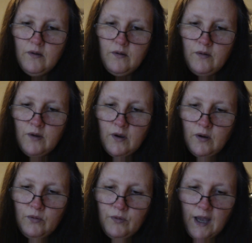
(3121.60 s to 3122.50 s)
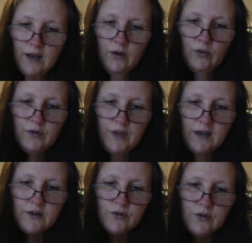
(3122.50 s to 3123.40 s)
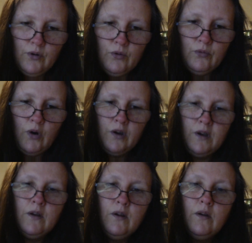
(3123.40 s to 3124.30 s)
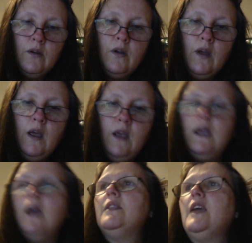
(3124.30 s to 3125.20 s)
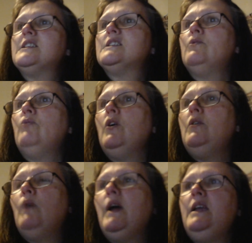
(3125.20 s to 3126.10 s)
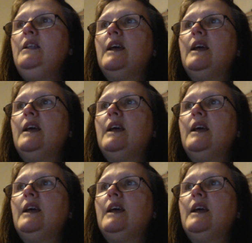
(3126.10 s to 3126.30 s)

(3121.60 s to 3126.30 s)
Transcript: No, that doesn't look right. Yeah, that's the right way.